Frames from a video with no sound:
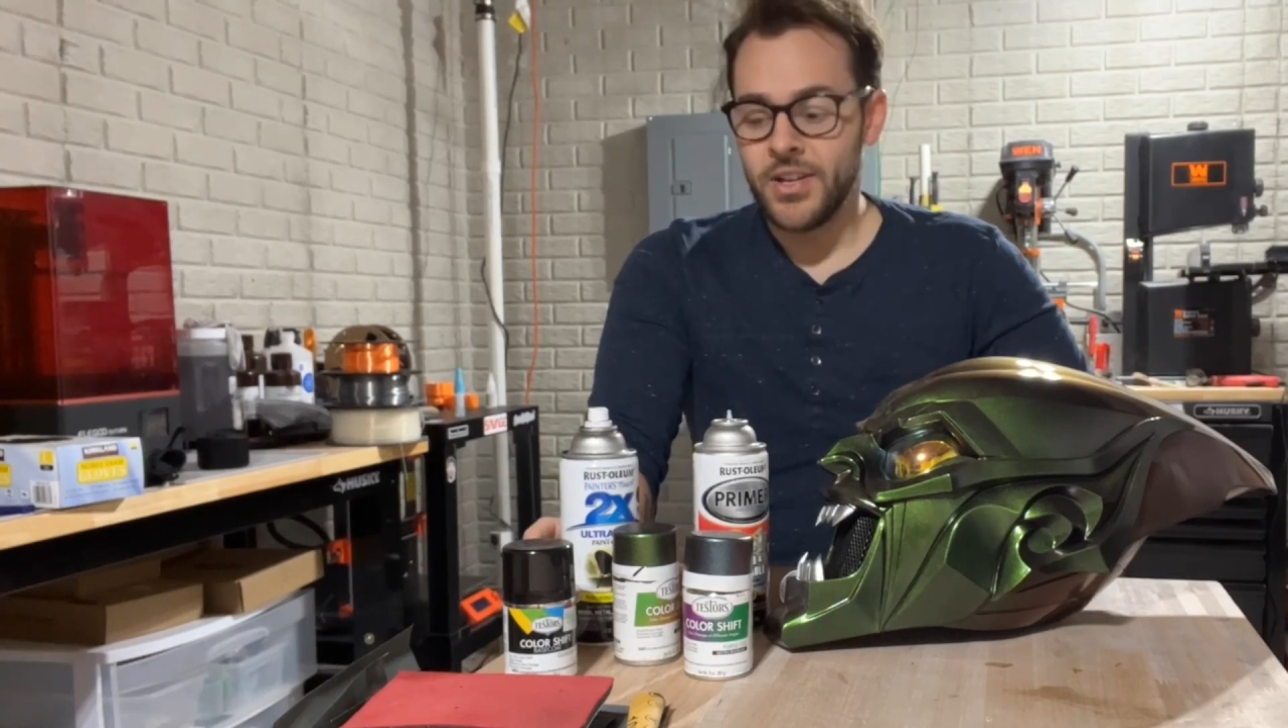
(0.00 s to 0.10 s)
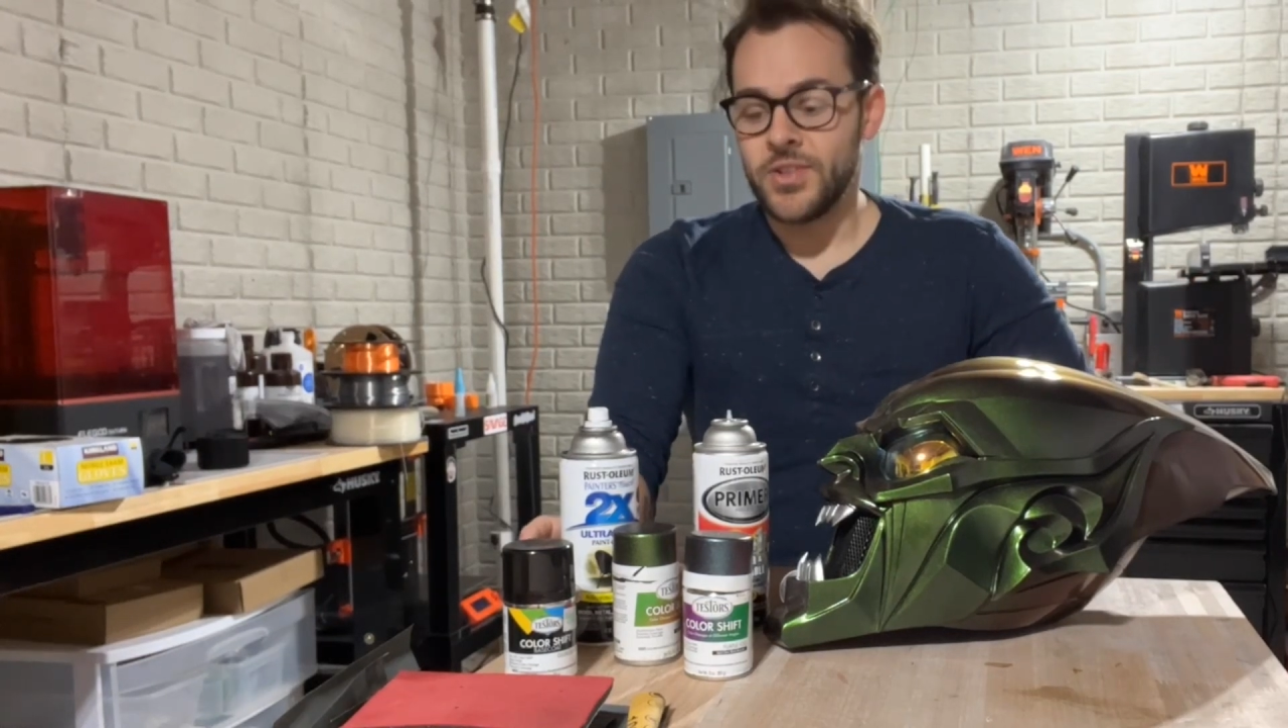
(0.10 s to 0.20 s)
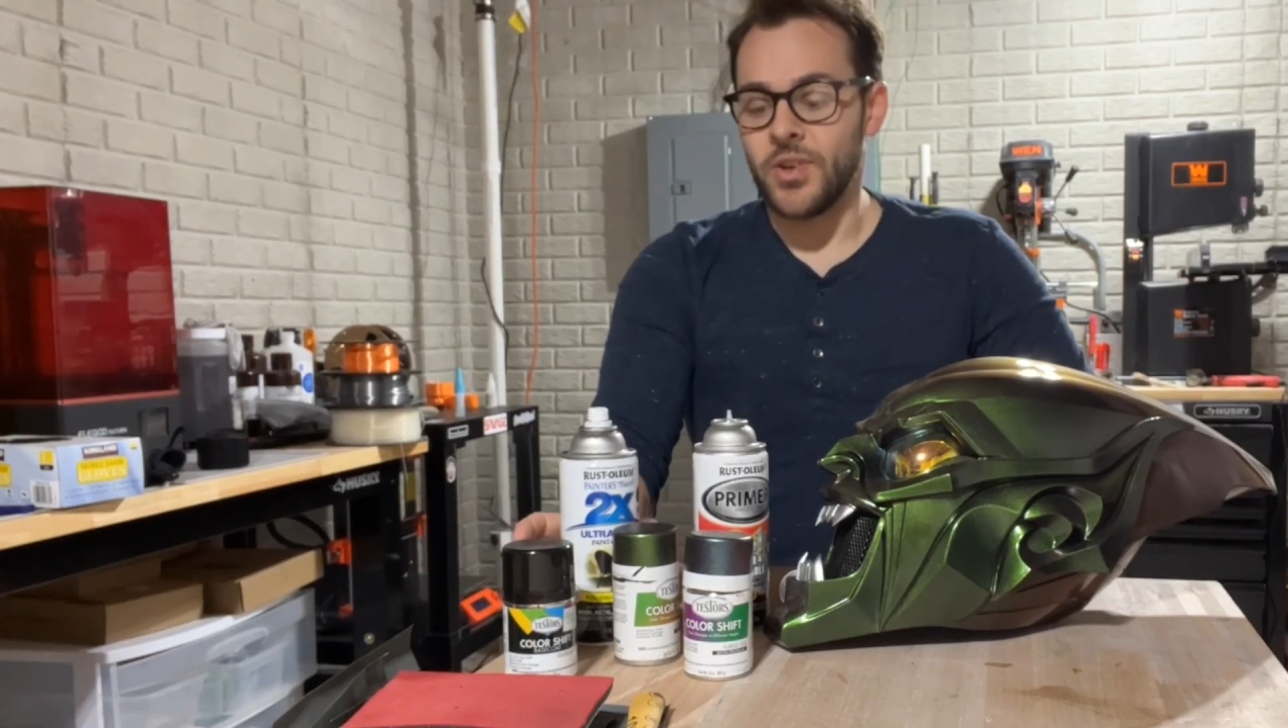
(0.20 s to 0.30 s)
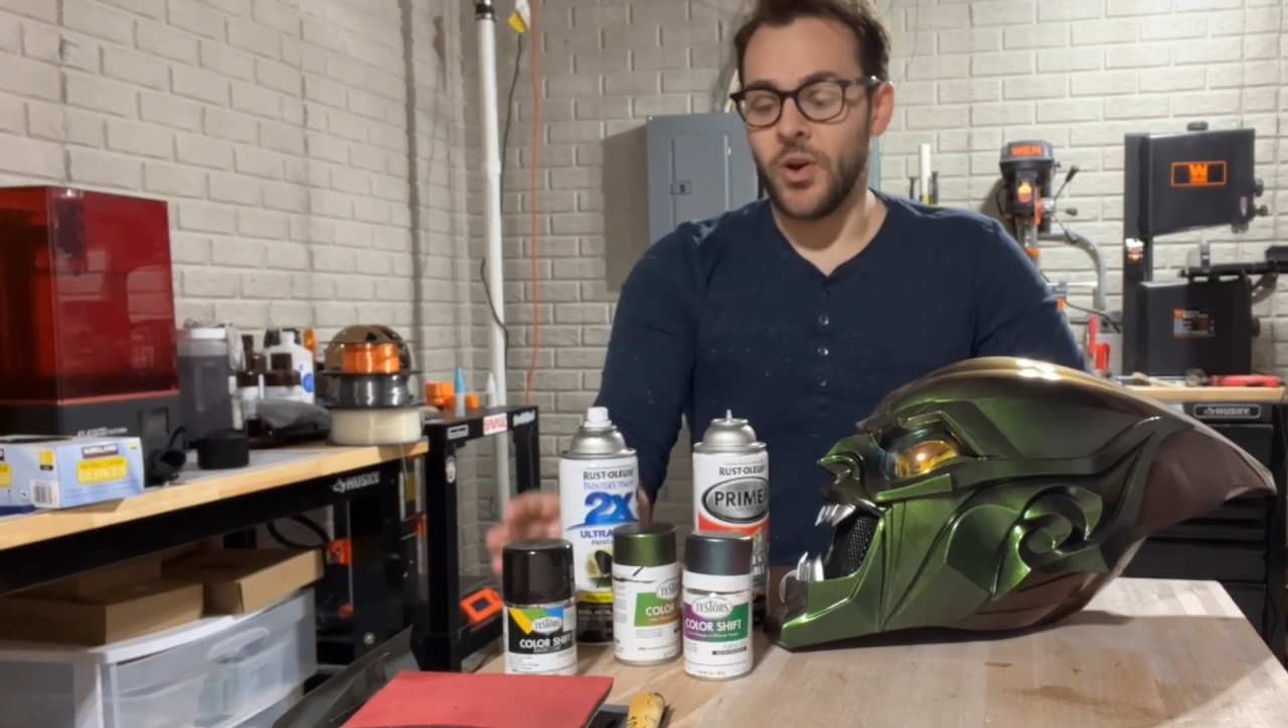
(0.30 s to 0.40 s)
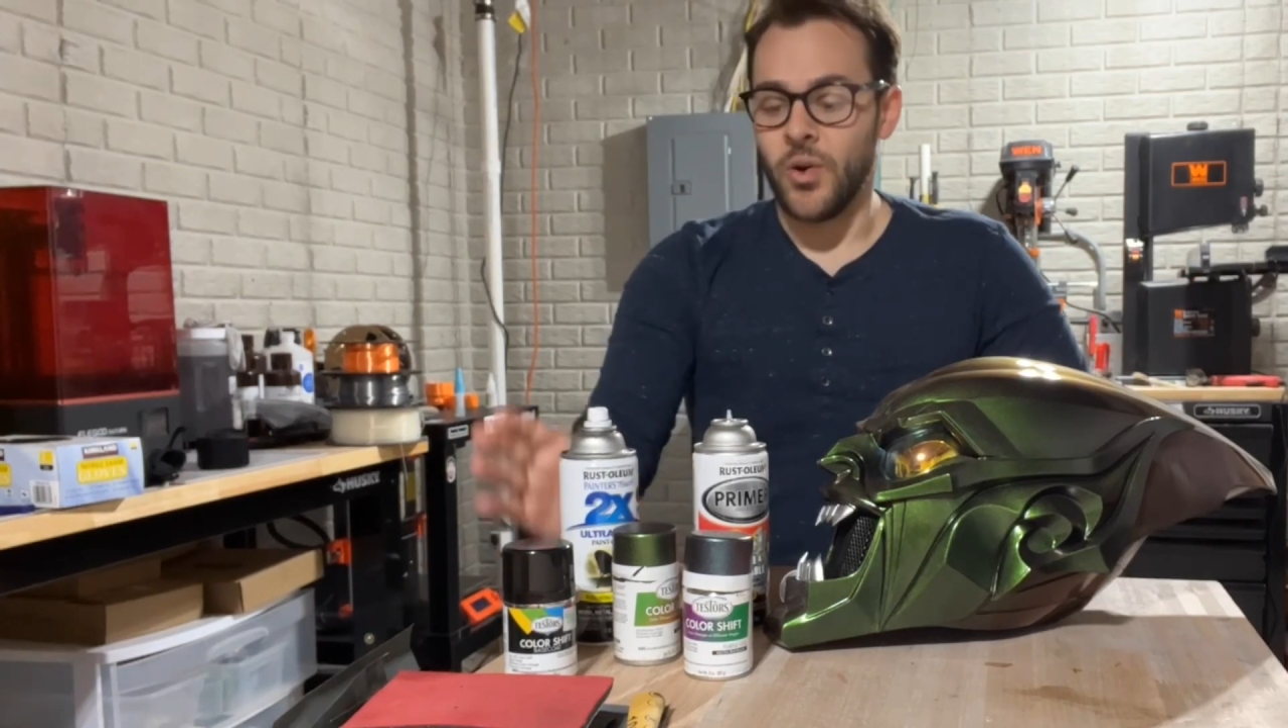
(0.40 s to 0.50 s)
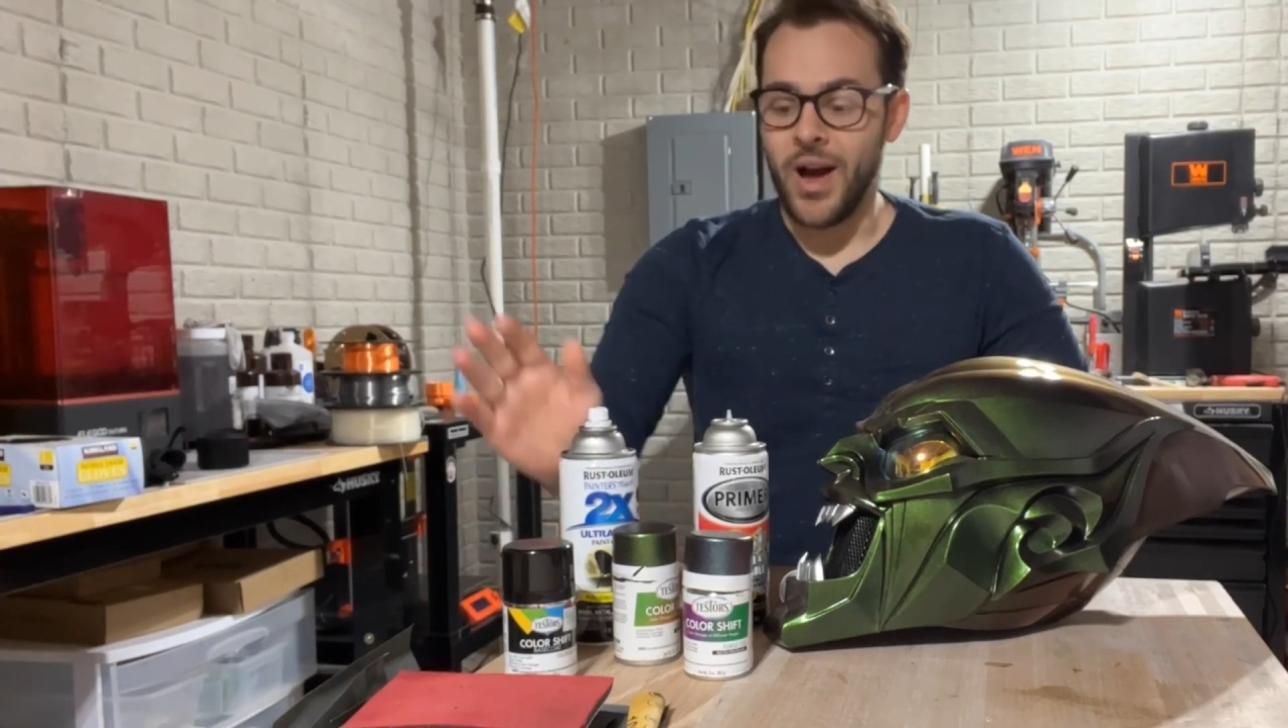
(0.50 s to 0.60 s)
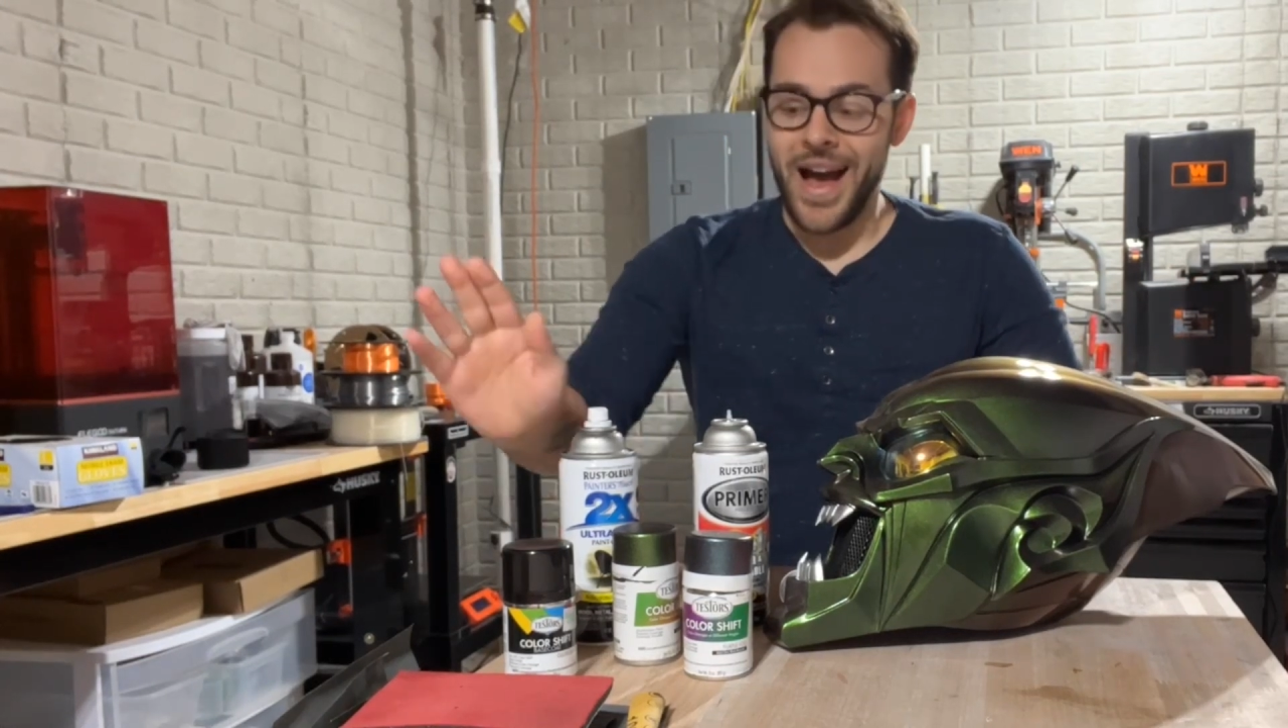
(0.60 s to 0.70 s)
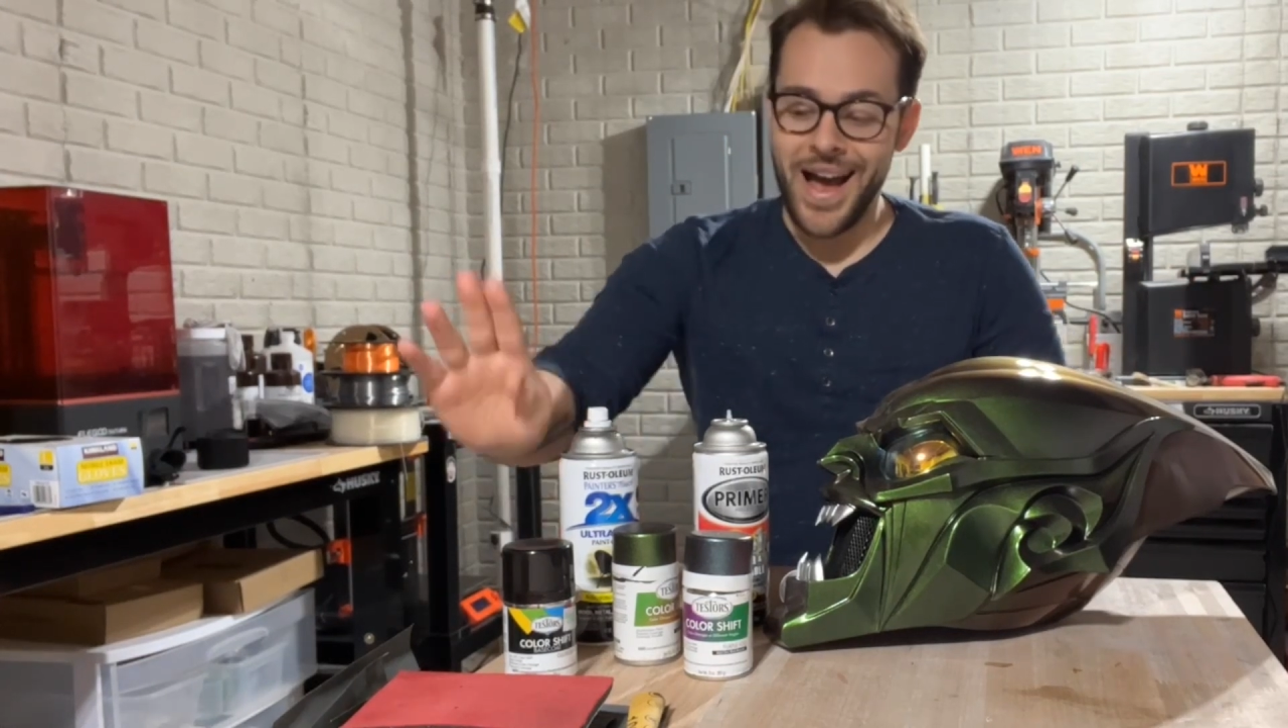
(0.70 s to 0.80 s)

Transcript: So